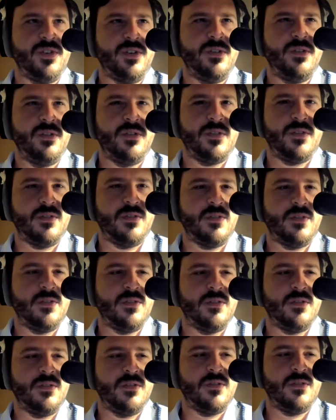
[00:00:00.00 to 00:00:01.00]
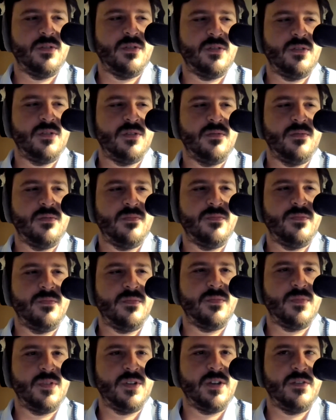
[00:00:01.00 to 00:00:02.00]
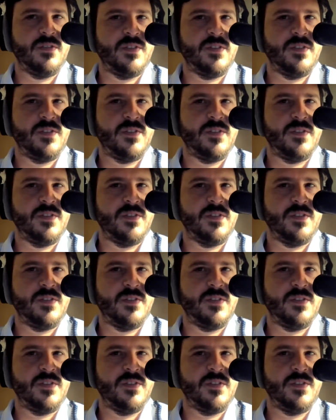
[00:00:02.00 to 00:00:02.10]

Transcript: Select to connect to this Wi-Fi.